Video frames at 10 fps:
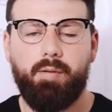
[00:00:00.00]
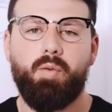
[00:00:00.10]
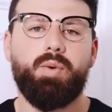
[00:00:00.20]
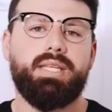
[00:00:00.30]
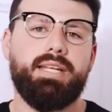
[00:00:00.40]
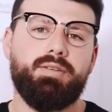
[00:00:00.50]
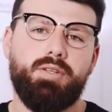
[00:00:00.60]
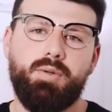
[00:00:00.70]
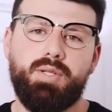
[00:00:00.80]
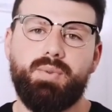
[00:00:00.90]
What we tend to
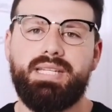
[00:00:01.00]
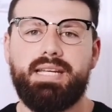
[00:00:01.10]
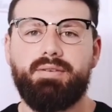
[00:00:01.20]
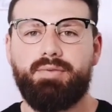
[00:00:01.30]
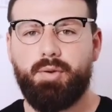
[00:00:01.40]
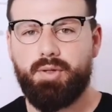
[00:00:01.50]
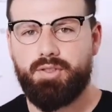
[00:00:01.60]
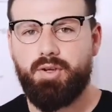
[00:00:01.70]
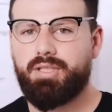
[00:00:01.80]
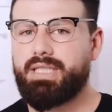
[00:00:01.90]
do is we tend to focus
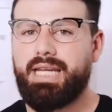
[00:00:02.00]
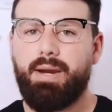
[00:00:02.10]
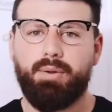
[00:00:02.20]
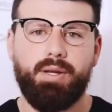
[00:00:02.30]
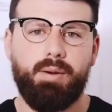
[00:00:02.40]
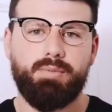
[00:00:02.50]
on the outcome.